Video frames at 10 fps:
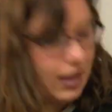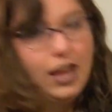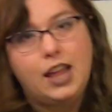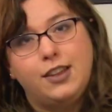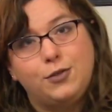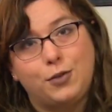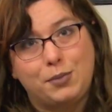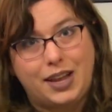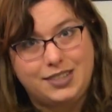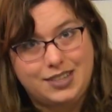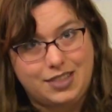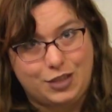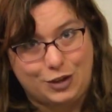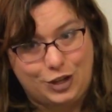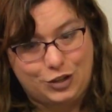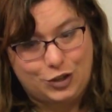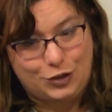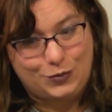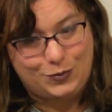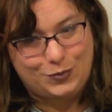it is from 1932.
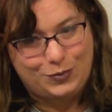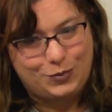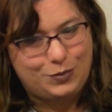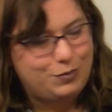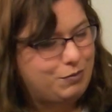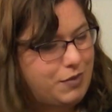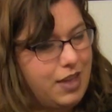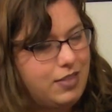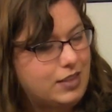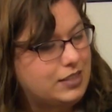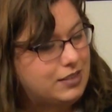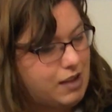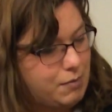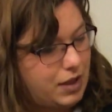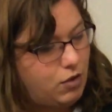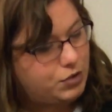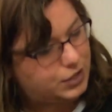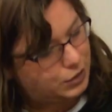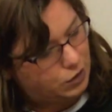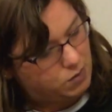This is not my
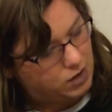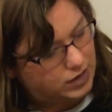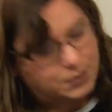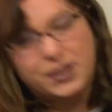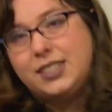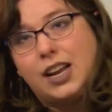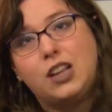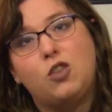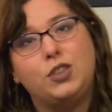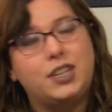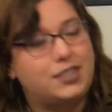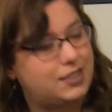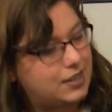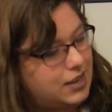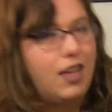oldest cookbook. It's my second oldest.